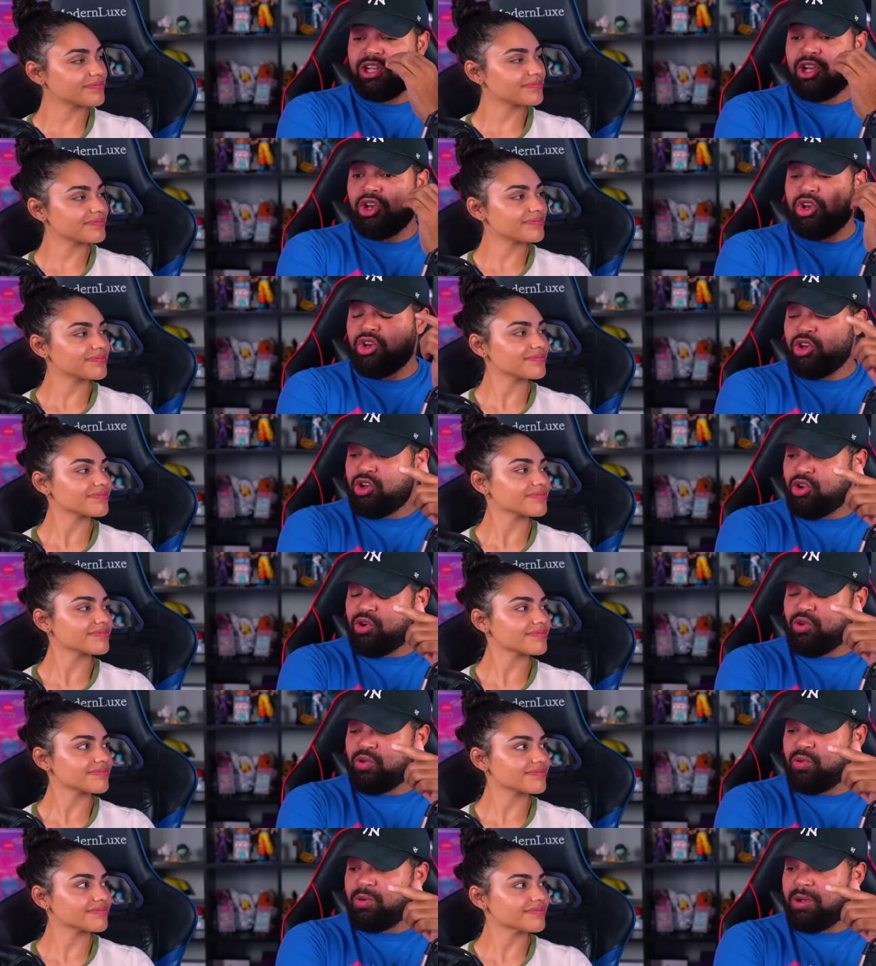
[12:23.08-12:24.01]
Speaker 1: a
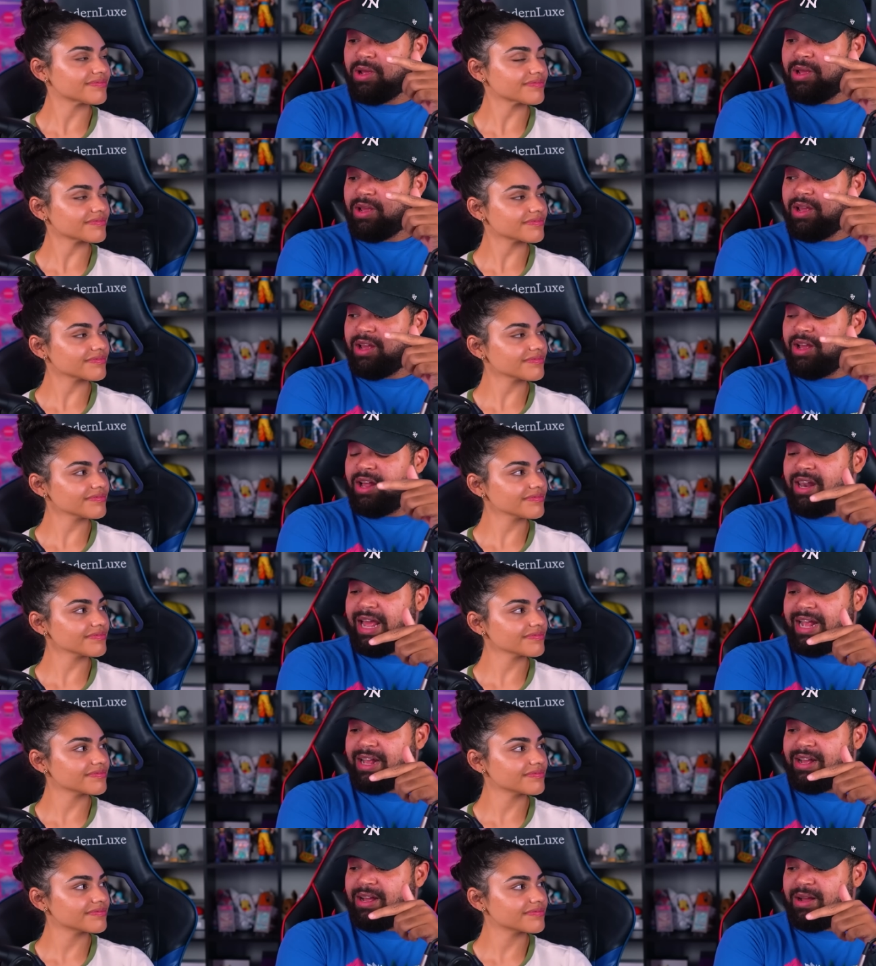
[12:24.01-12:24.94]
new
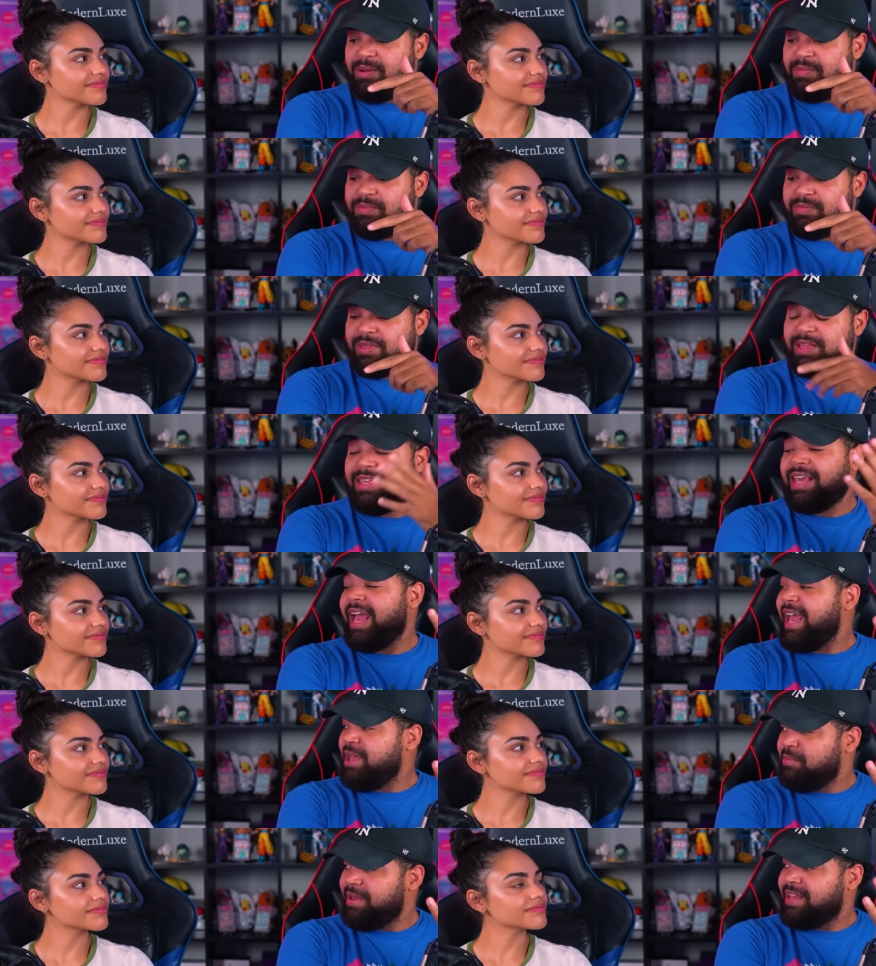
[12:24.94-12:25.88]
like um
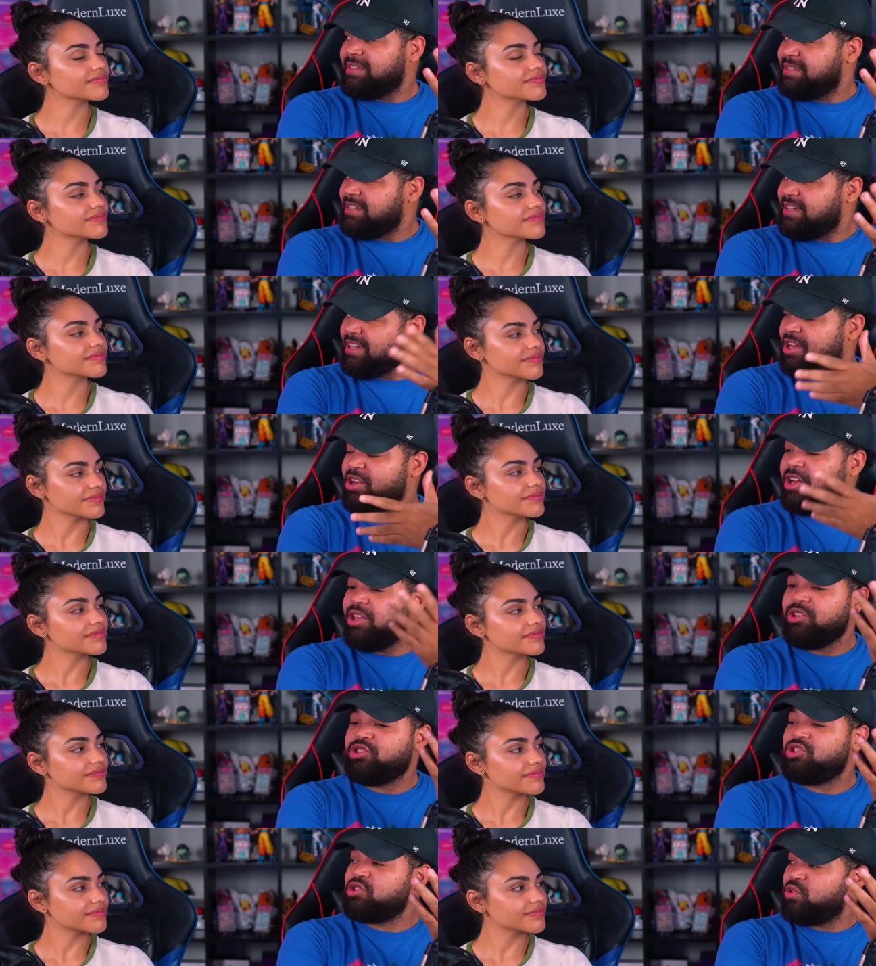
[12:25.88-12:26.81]
gang basically
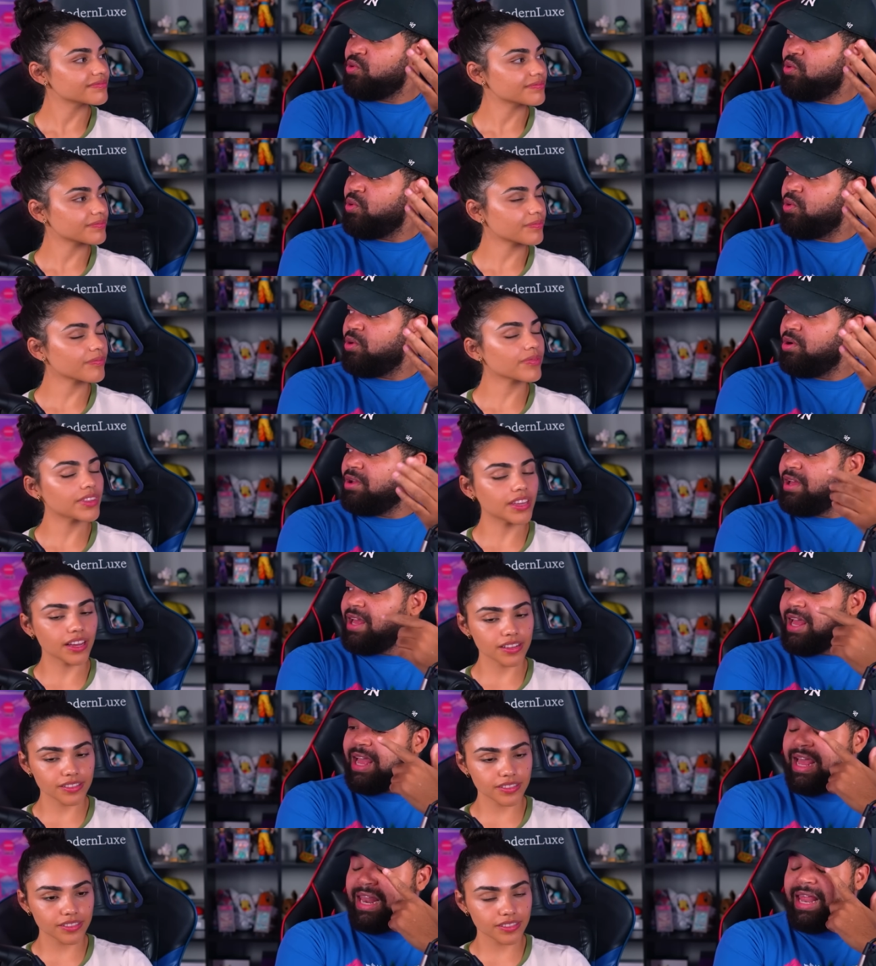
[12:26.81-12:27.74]
another school
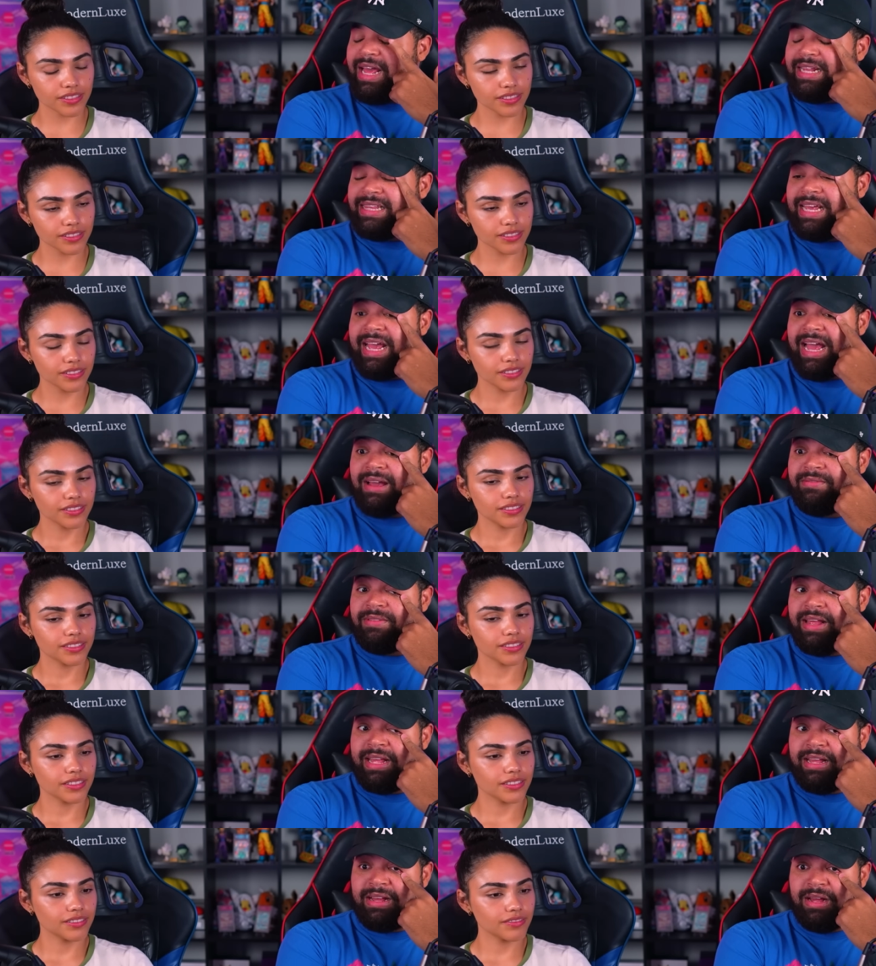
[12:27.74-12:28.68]
yes and like they have
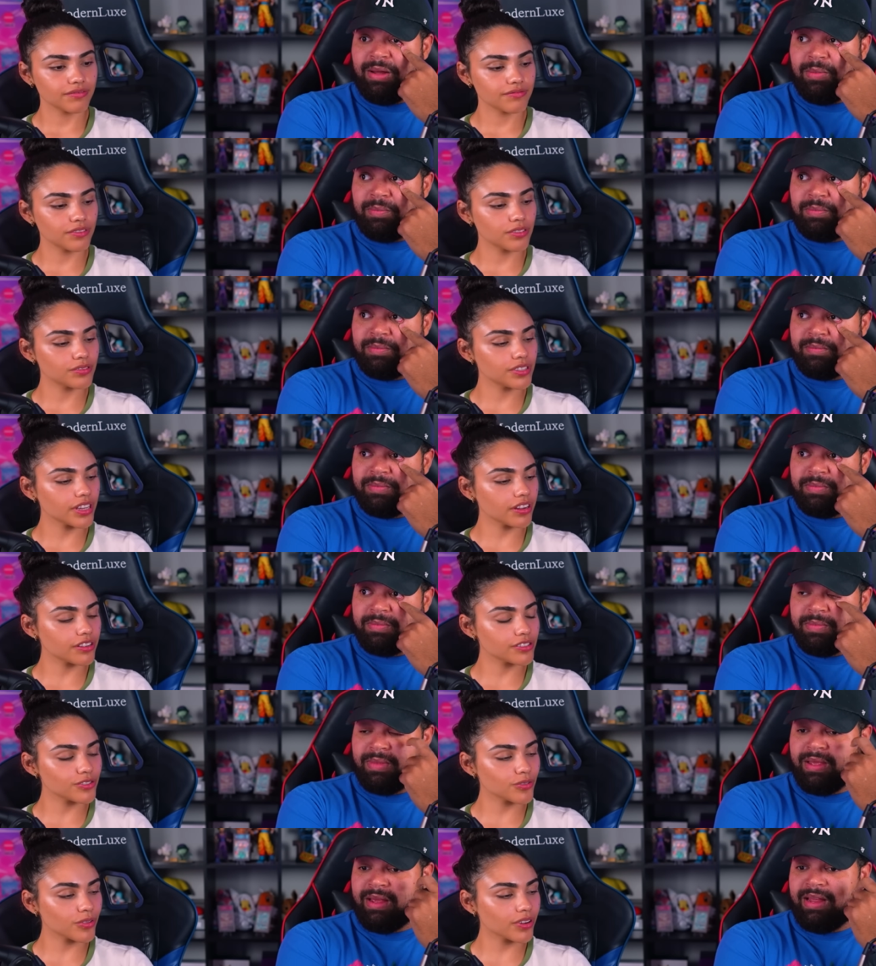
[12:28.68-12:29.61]
like um new
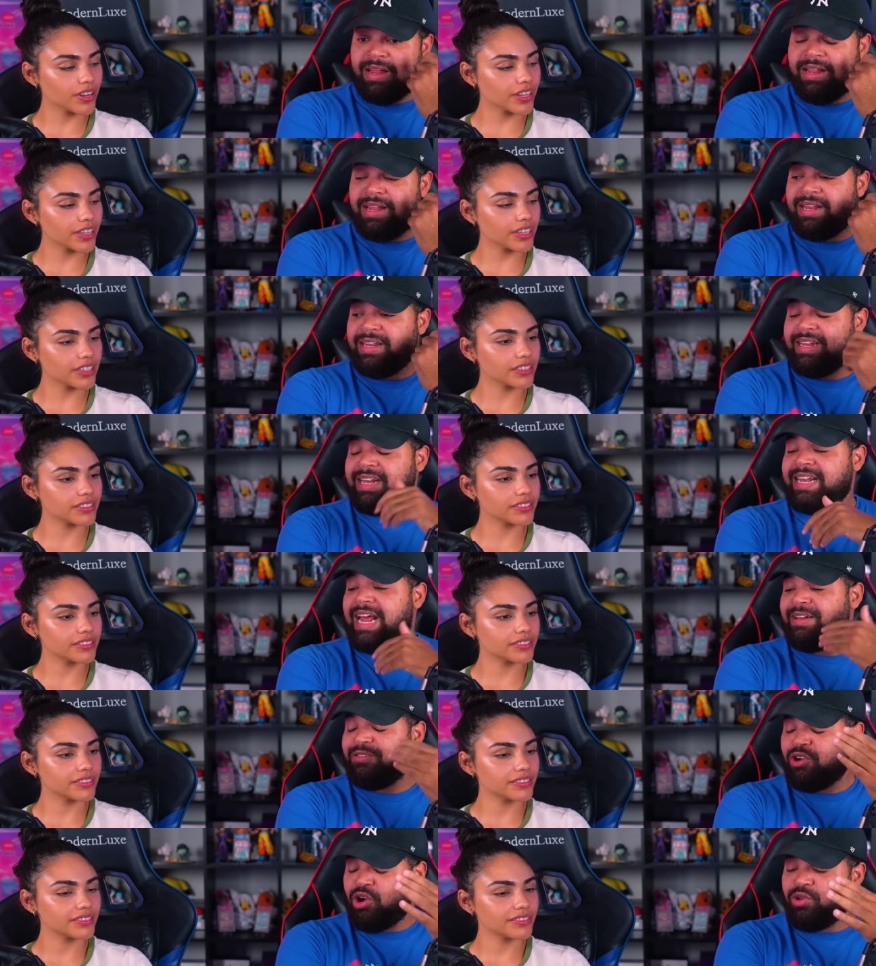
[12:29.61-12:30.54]
Speaker 2: territory yeah, they
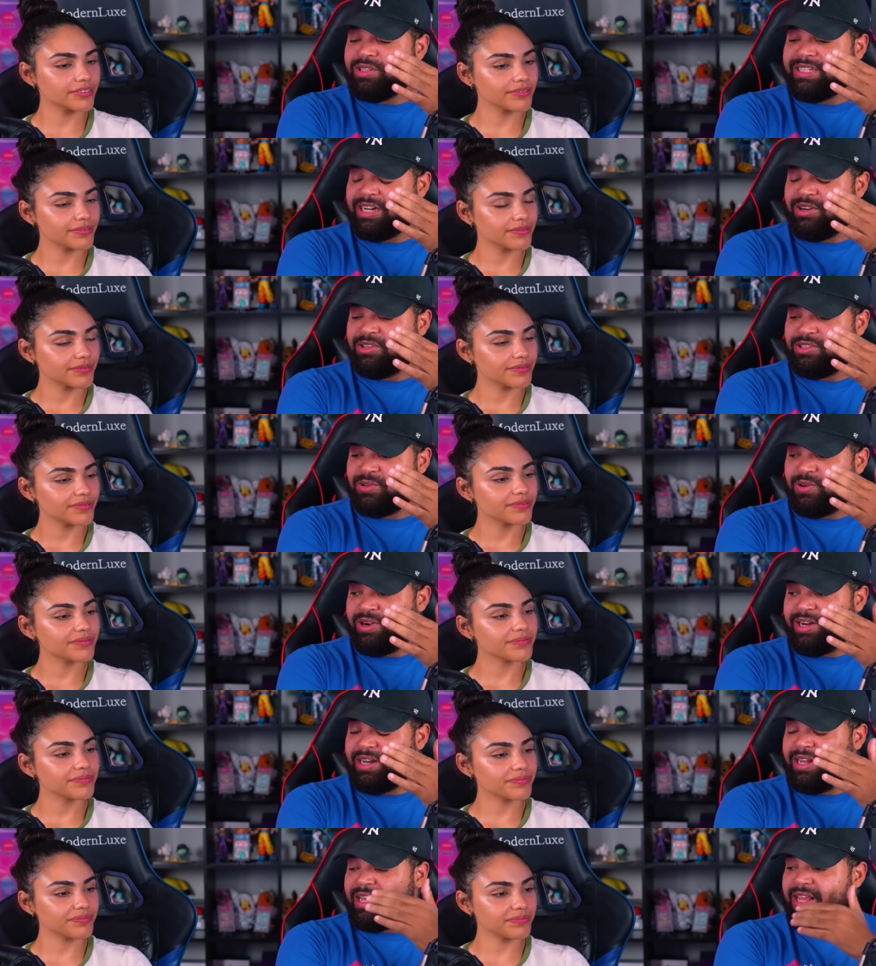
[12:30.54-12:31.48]
Speaker 1: have their own
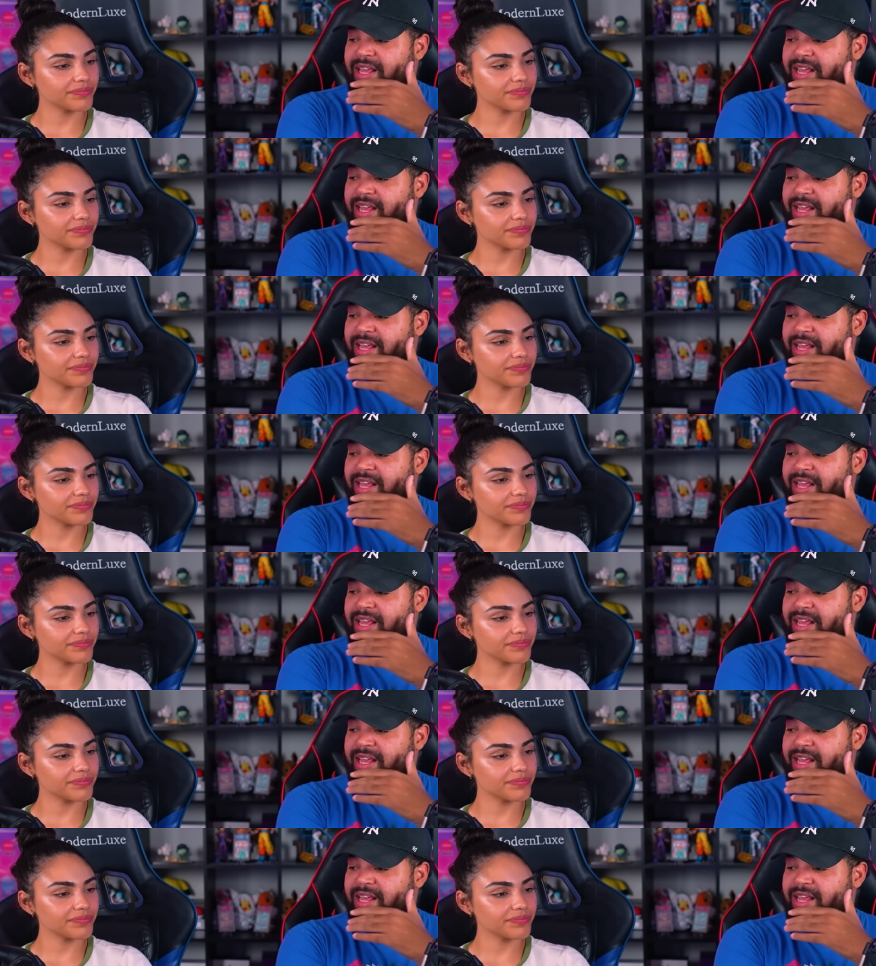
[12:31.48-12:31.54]
territory